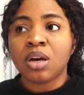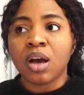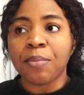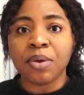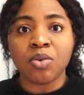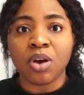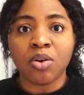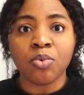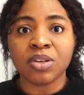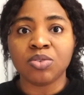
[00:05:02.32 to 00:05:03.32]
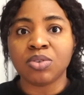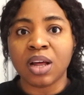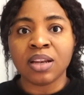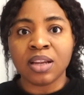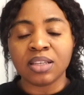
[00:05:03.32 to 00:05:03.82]
I mean you can always do
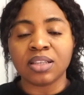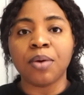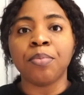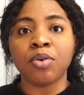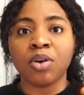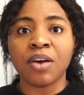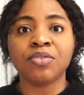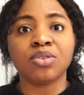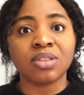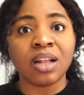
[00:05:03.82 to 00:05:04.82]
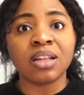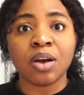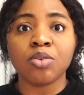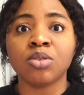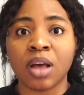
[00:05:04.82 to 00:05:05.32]
that later, but you have to start
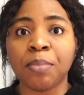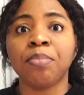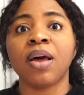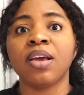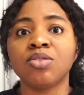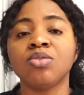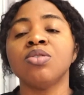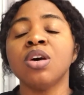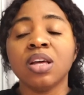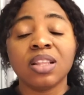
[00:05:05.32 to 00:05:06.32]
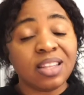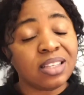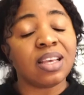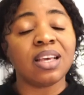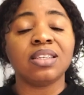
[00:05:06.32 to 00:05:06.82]
now to apply to
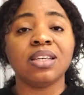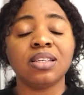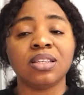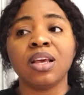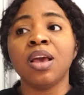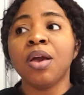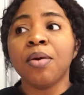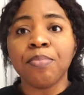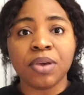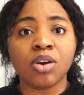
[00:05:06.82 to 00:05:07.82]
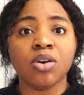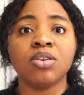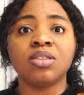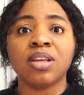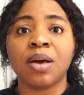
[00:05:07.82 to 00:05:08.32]
this agency
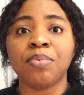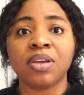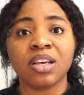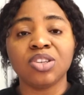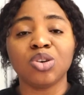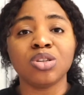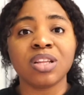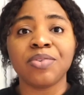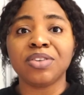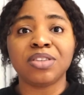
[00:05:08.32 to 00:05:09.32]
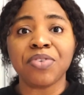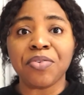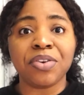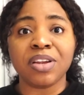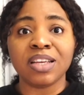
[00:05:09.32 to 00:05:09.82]
because the application they receive
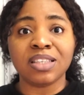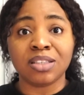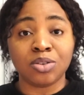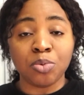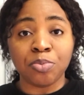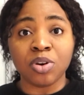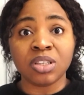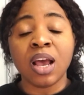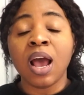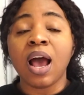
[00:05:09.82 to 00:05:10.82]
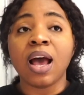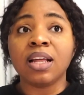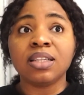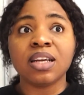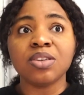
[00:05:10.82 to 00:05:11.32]
every day is so much.
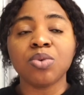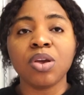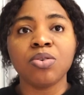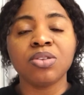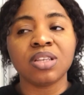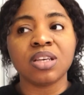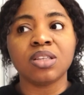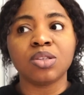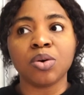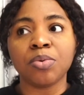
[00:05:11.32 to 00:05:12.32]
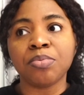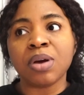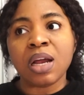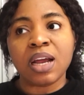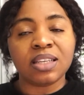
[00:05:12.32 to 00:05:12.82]
And that's why you see some
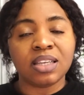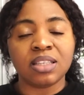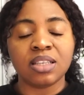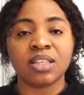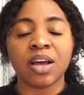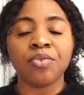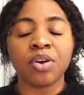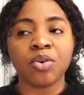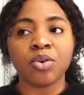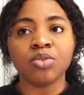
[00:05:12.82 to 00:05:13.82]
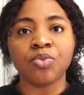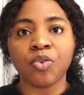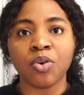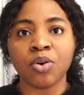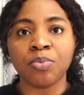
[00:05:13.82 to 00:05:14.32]
agencies that recruit
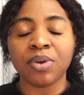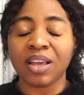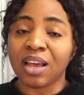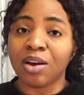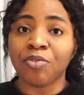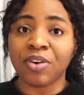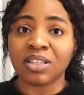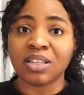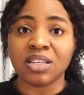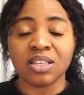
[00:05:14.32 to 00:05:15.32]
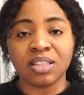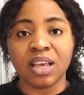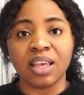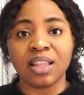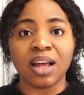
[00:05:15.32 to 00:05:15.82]
for overseas
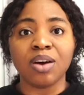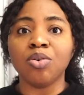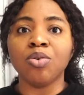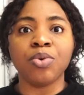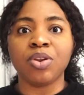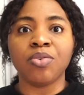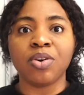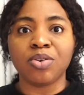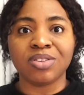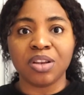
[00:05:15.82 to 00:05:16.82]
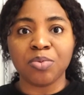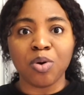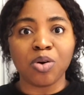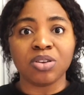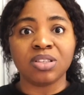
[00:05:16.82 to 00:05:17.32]
saying that, oh, we don't recruit anymore
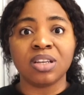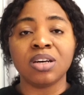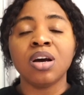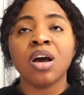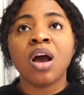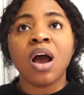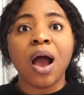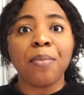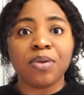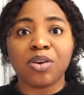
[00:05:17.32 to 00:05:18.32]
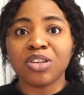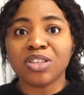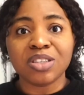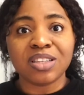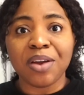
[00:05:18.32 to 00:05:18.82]
because the
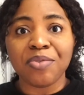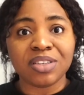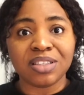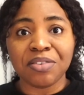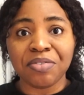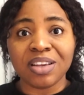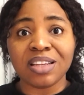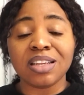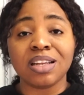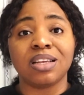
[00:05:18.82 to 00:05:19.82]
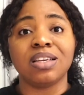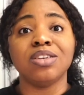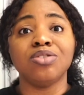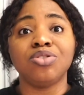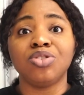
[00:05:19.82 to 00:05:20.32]
applications that are receiving
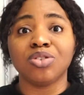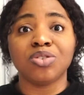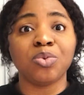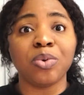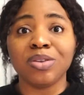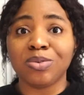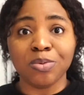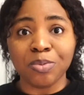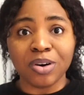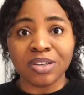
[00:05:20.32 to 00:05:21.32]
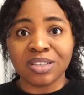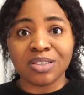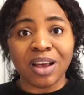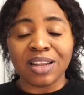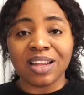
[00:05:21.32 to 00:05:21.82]
is just way too much.
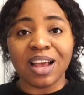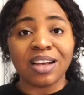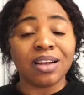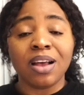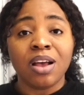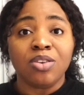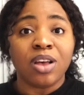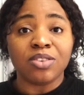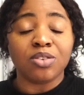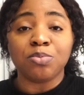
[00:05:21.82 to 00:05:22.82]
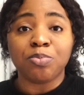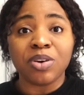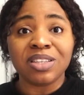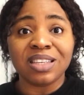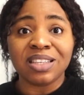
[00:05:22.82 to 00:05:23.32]
So at some
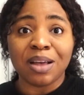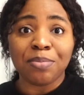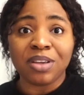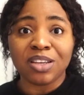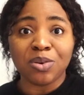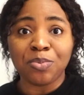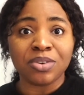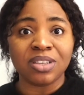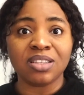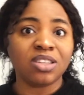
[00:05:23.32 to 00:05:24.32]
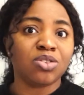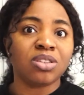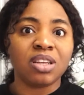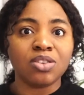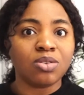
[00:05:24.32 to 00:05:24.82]
point in the application process they
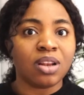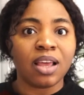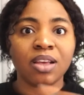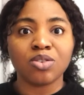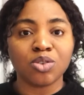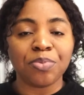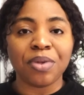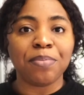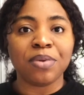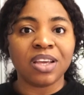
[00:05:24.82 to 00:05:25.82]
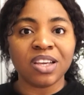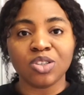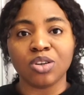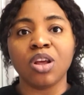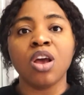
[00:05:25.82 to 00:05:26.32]
just tend to like stop the
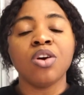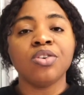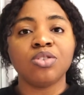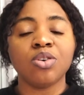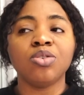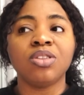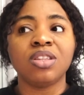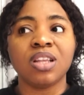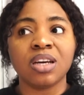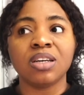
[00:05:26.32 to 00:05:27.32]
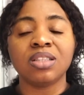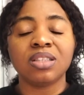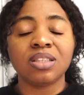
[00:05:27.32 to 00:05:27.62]
application. So the